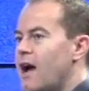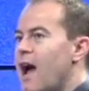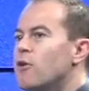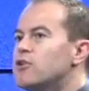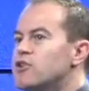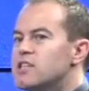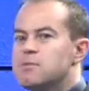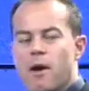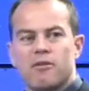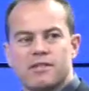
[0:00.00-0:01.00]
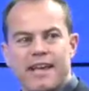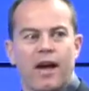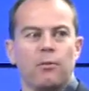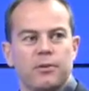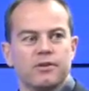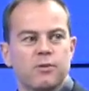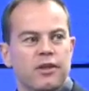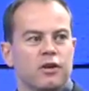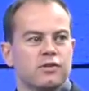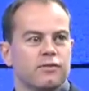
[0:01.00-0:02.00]
how can transparency help us with
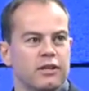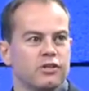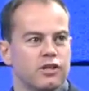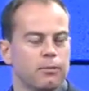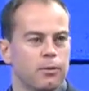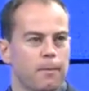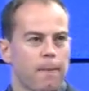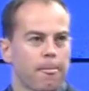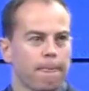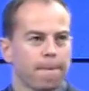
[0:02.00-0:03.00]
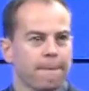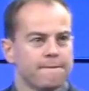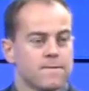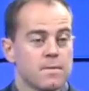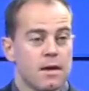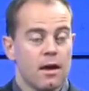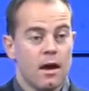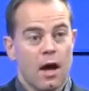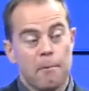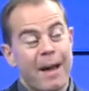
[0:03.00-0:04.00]
inclusive leadership?
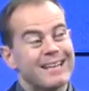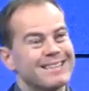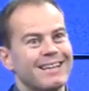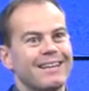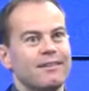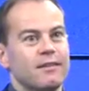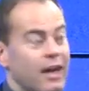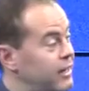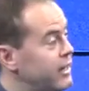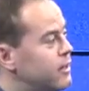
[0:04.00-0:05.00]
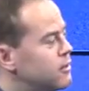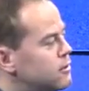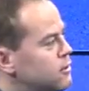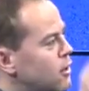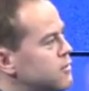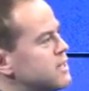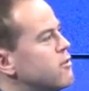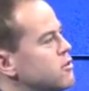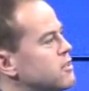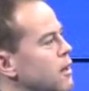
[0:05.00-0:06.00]
And back to the idea of
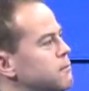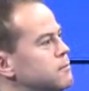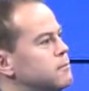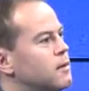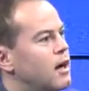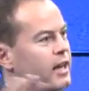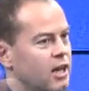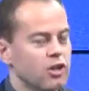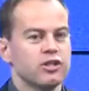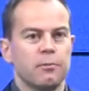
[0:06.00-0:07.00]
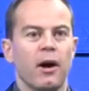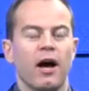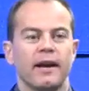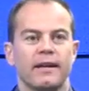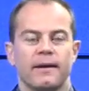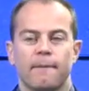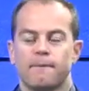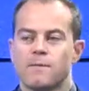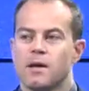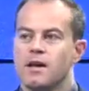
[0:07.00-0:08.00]
zero sum and enlarging the pie.
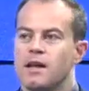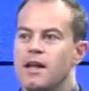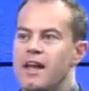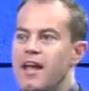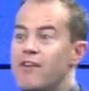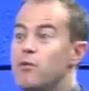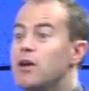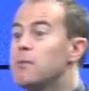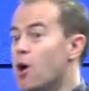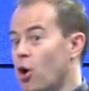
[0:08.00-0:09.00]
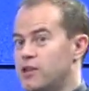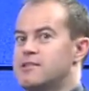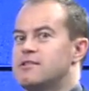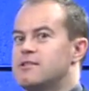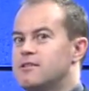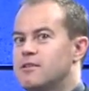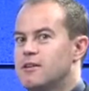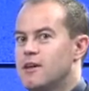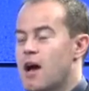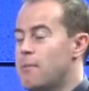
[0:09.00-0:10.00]
If we can be honest
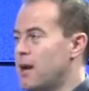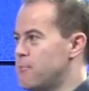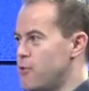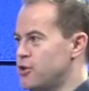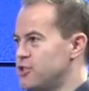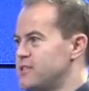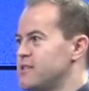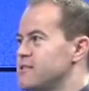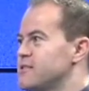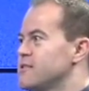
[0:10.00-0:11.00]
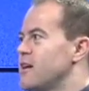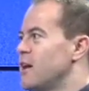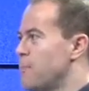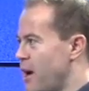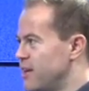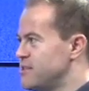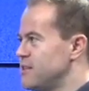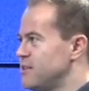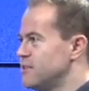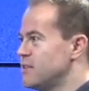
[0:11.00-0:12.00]
about our prejudices and our
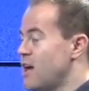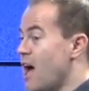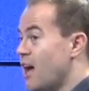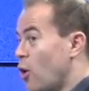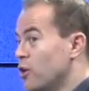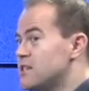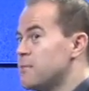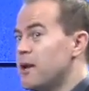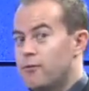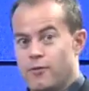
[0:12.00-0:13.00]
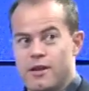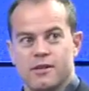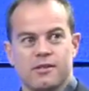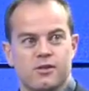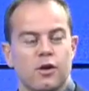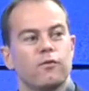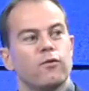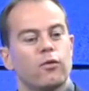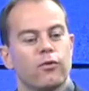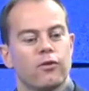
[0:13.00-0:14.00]
biases, and honest about our fears and so
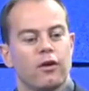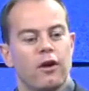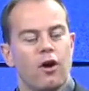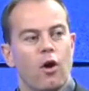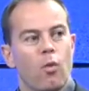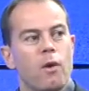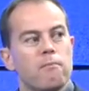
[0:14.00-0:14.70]
forth, we're